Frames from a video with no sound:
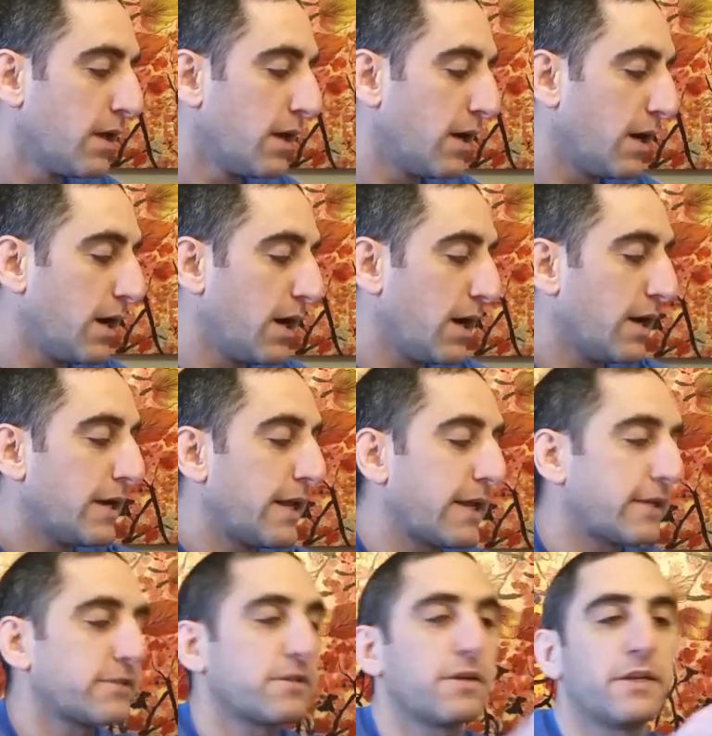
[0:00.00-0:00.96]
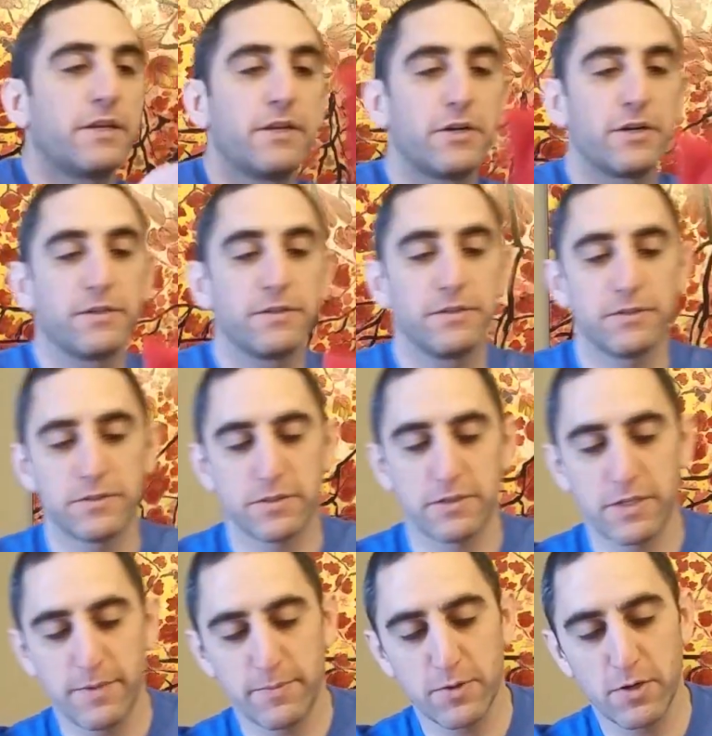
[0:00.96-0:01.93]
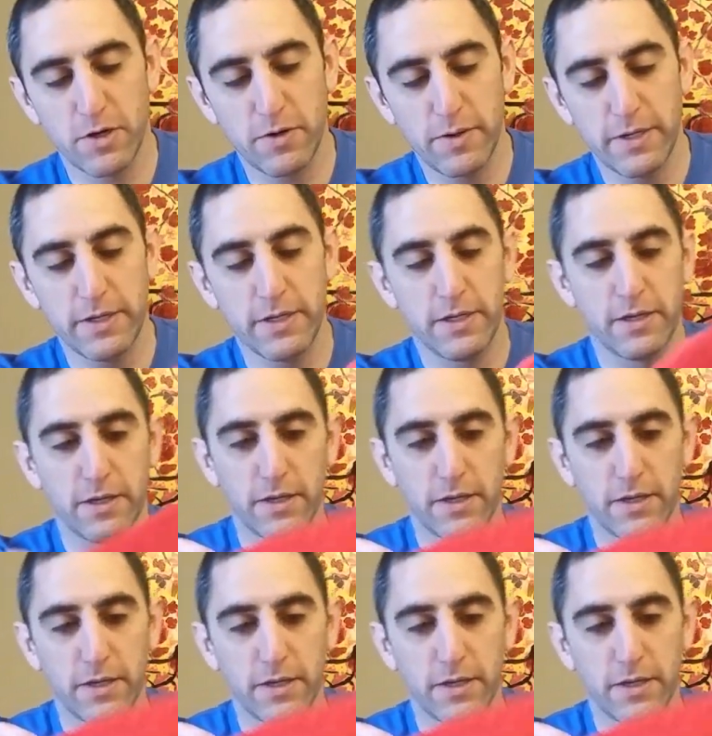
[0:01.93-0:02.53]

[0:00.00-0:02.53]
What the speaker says: Next in here, let's just keep going.